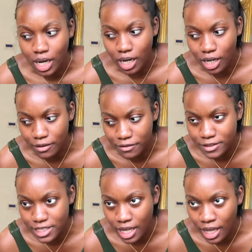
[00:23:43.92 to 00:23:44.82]

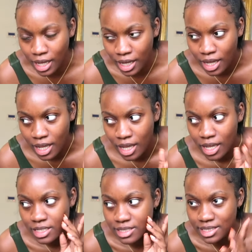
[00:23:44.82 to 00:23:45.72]
After
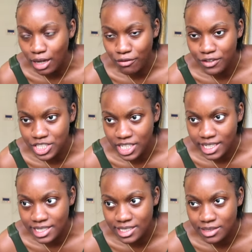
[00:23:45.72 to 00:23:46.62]

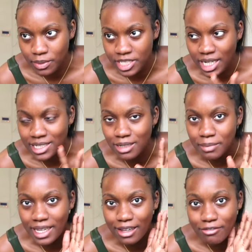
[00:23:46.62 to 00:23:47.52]
Selfridges, which ended up
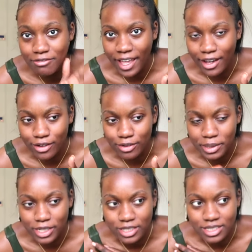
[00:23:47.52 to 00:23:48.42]
being a fail
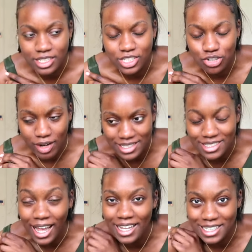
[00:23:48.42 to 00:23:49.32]
because the dress
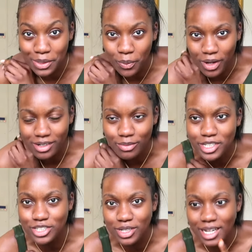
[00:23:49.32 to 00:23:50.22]
that I did want,
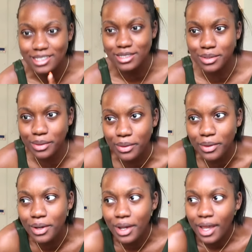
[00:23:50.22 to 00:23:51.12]
which you guys
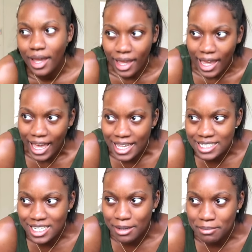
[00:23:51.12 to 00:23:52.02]
saw,
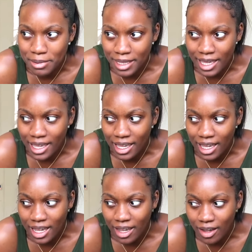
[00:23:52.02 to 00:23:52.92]
ended up
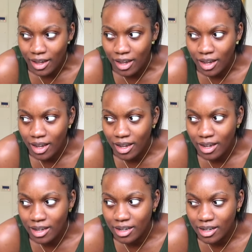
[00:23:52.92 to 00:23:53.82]
being
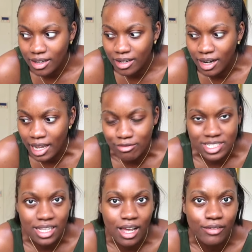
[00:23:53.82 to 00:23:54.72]
like
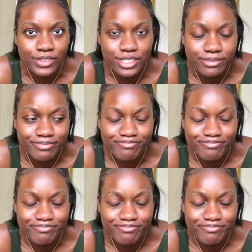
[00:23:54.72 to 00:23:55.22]
reserved.